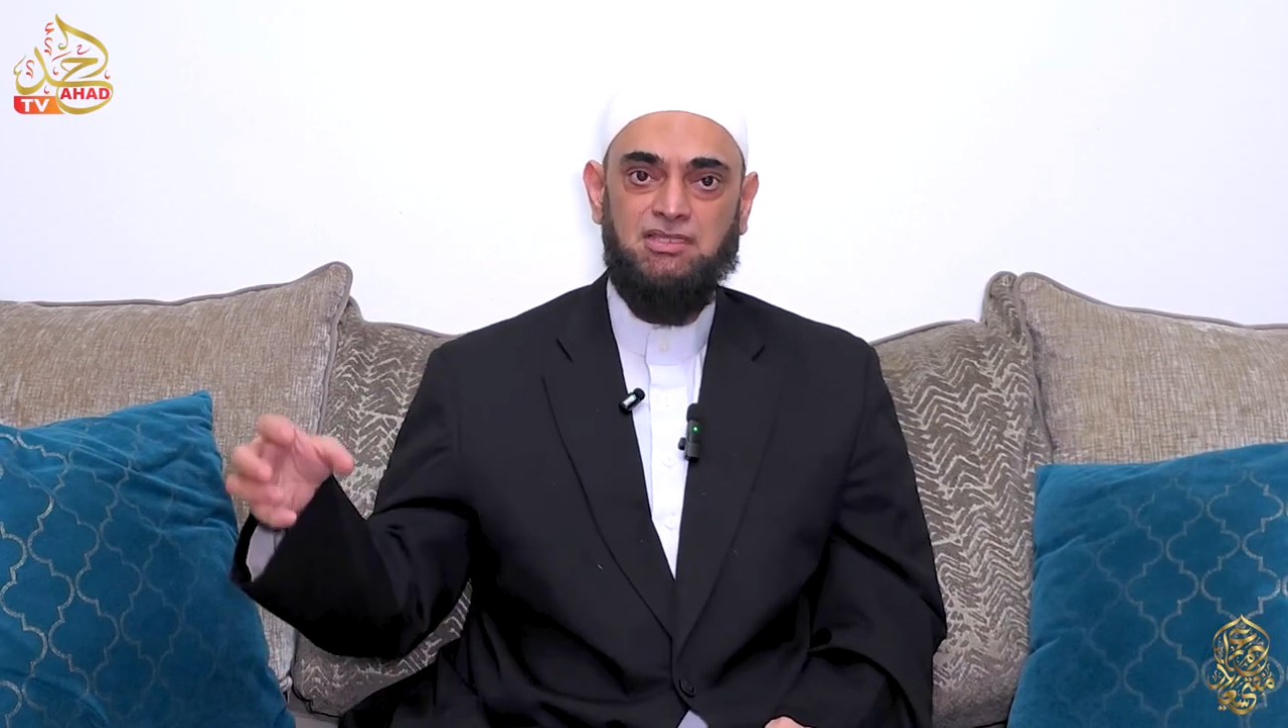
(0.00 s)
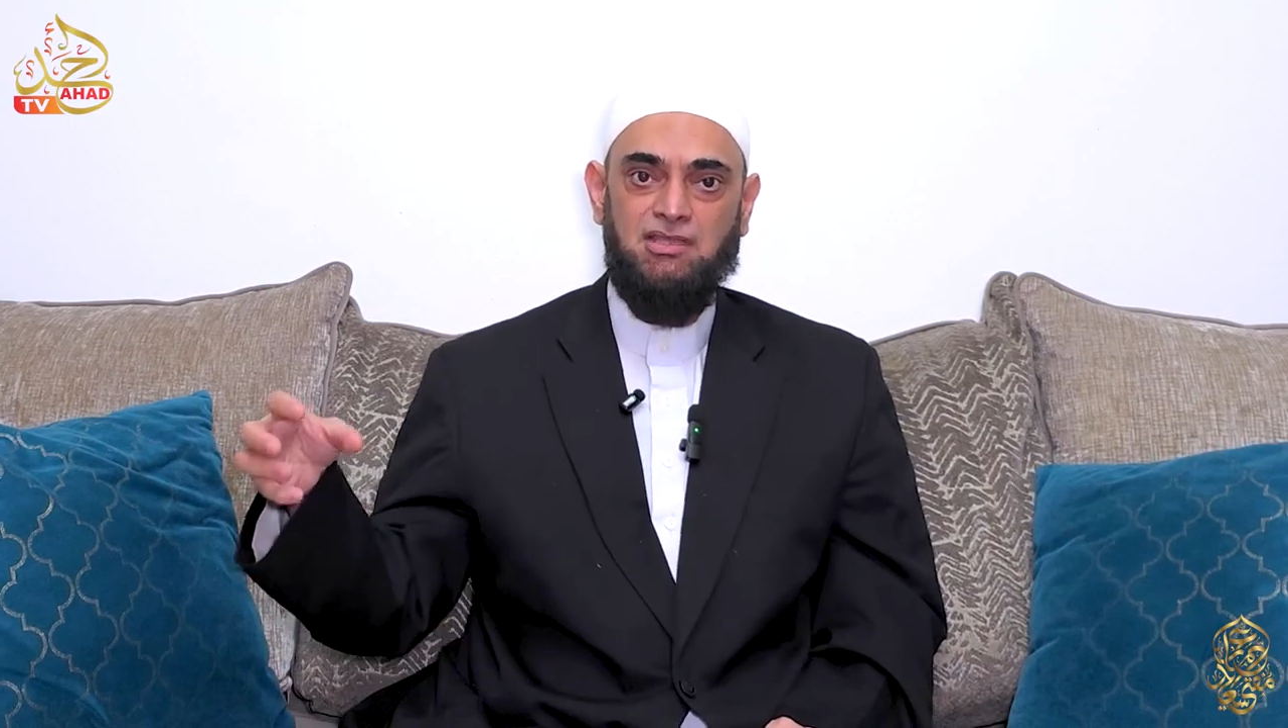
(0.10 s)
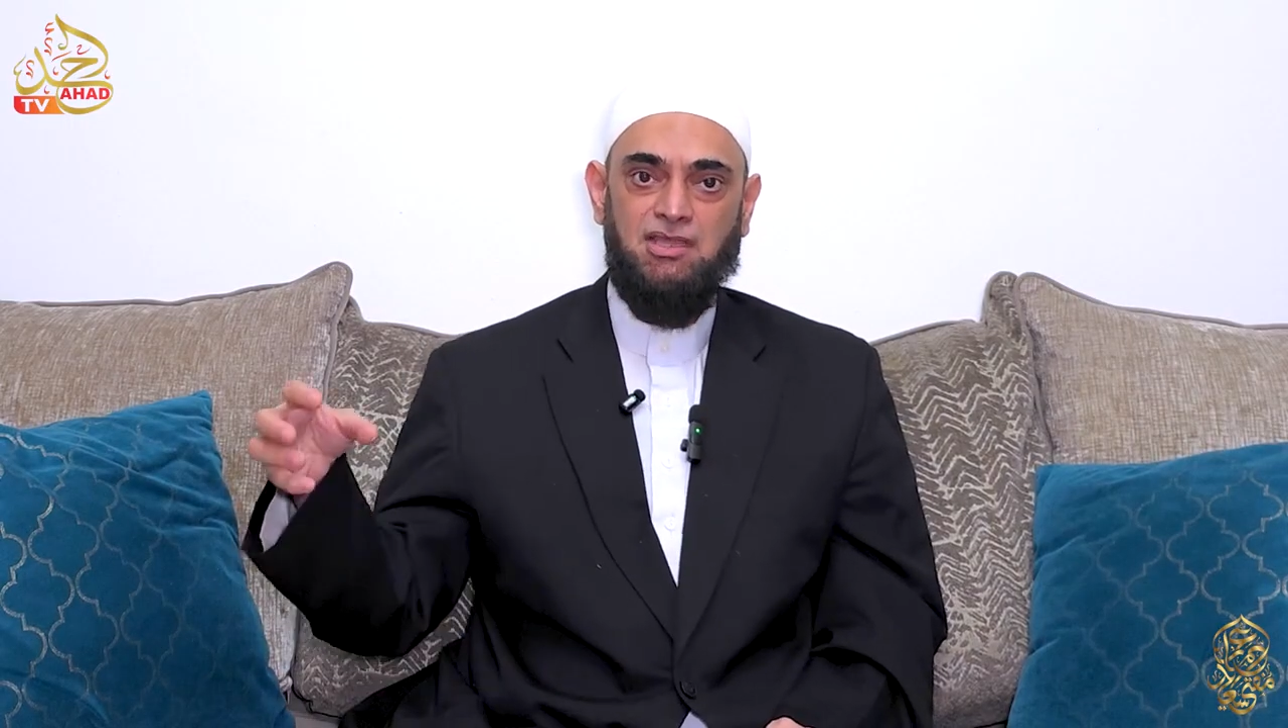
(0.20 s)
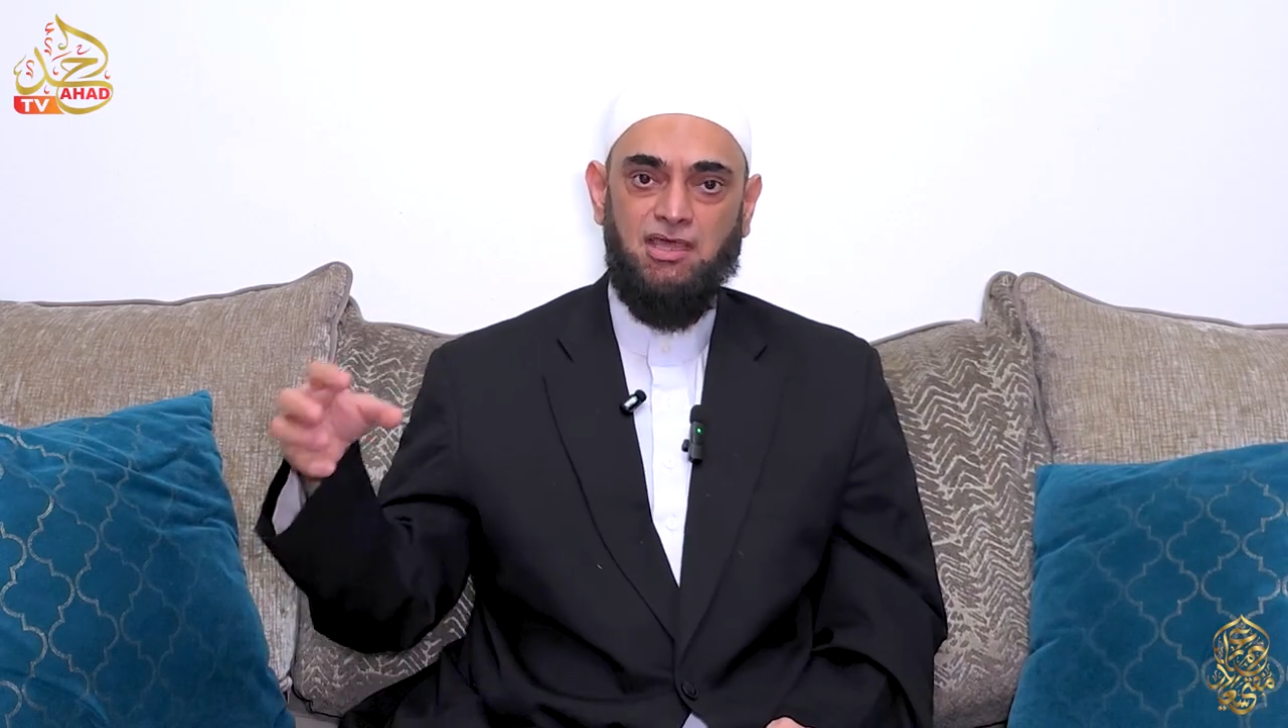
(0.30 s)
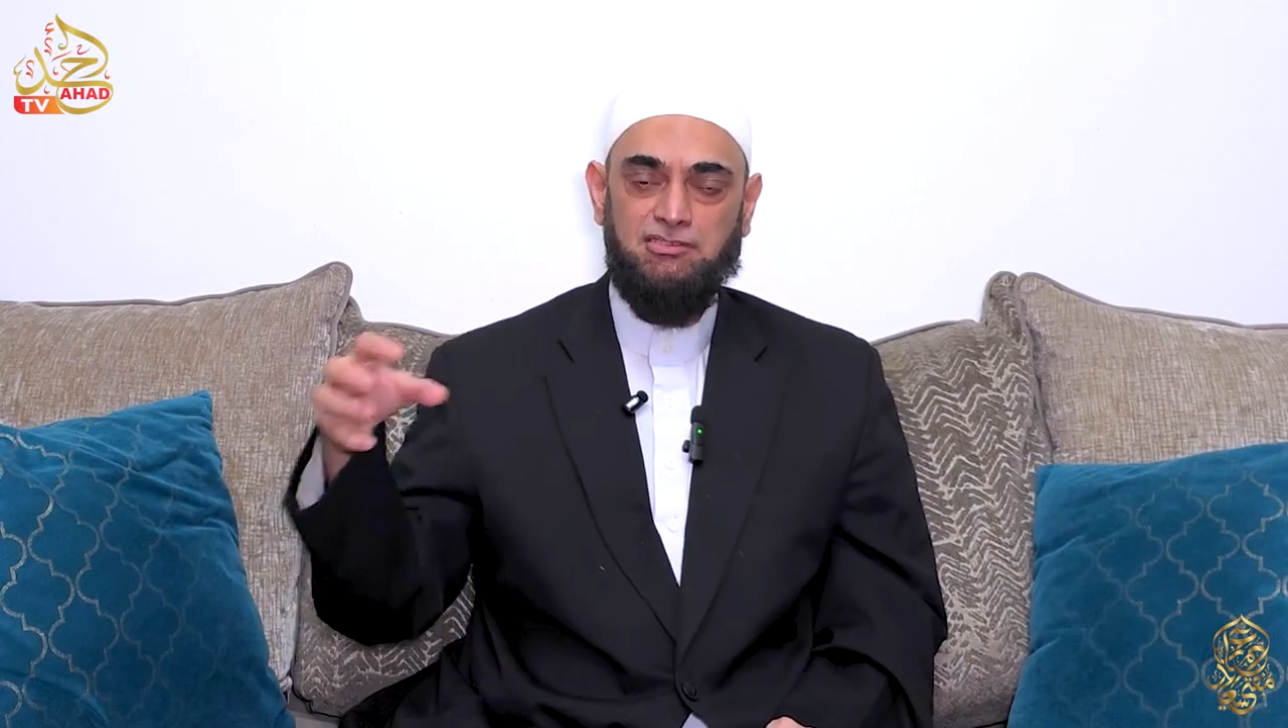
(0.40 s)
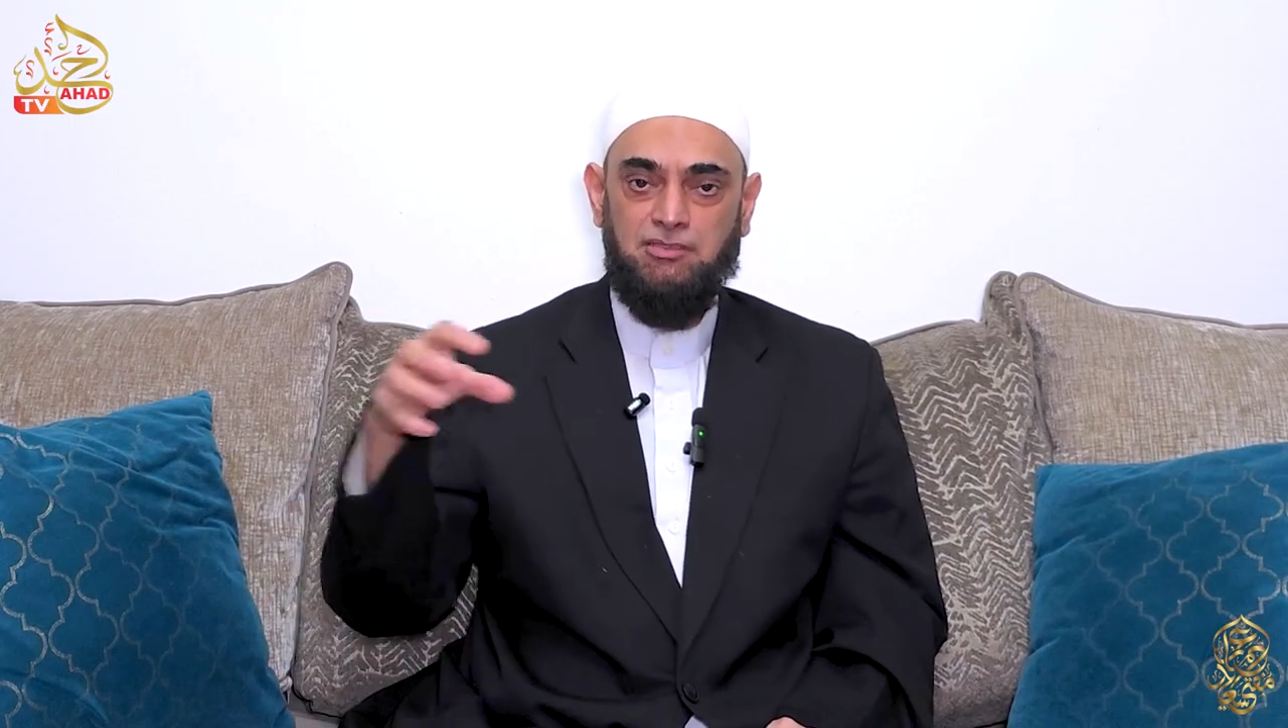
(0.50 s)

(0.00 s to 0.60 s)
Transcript: and the